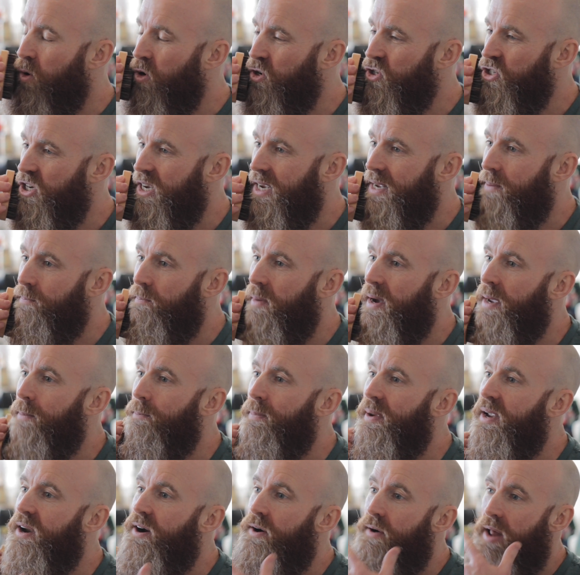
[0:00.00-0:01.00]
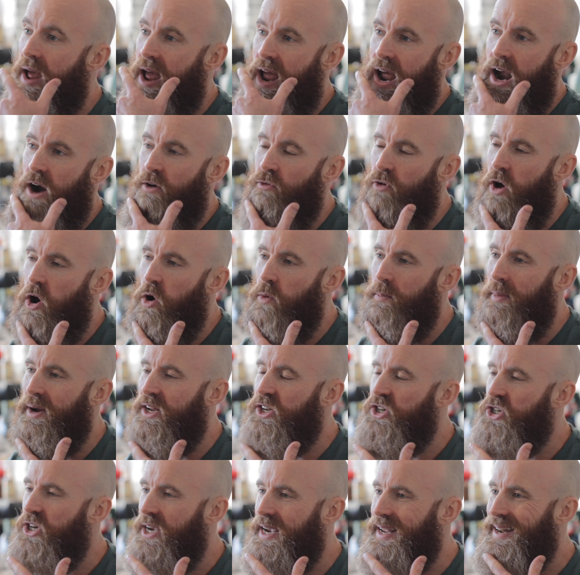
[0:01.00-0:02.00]
pushing my beard around
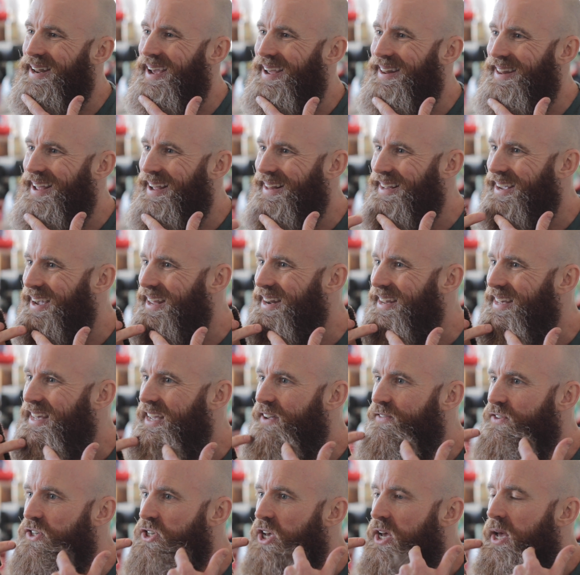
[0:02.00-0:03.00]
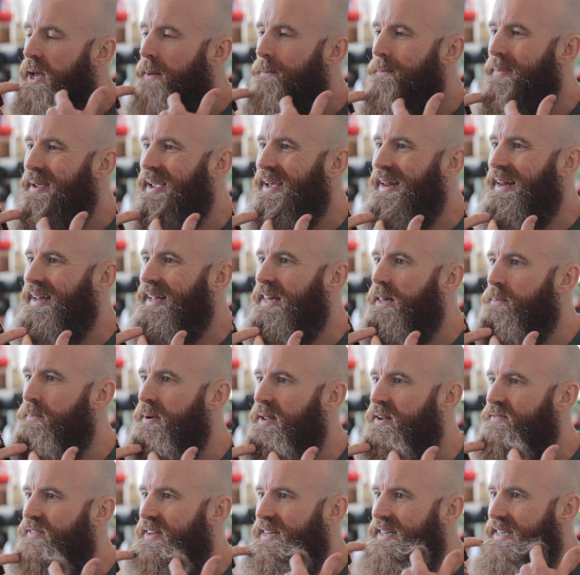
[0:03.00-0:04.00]
my chin, and that kind of gives me a little
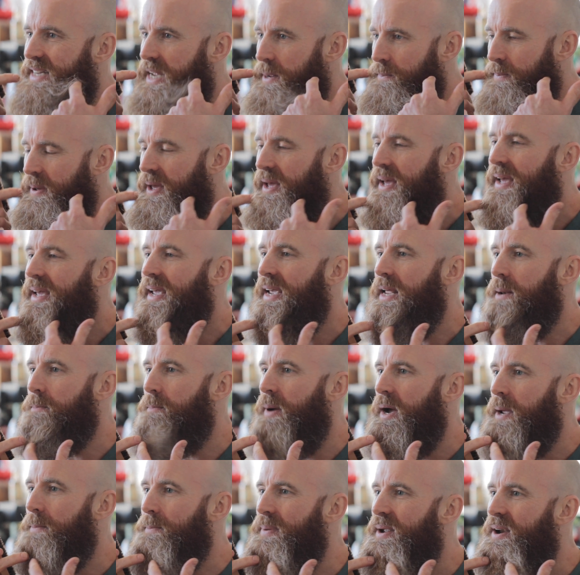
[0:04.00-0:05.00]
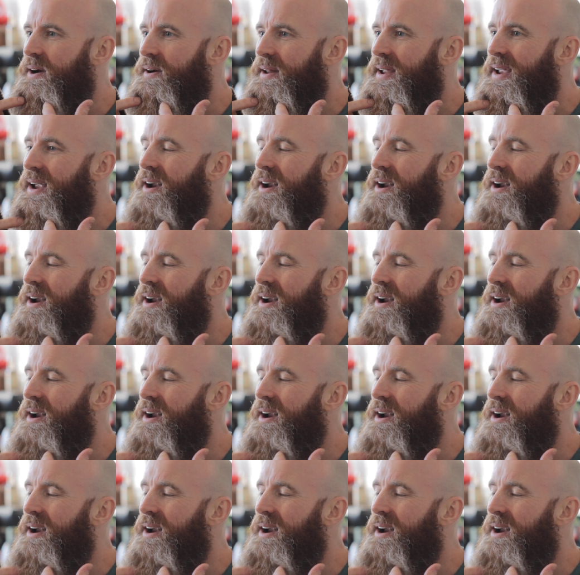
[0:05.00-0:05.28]
bit of a dip in my beard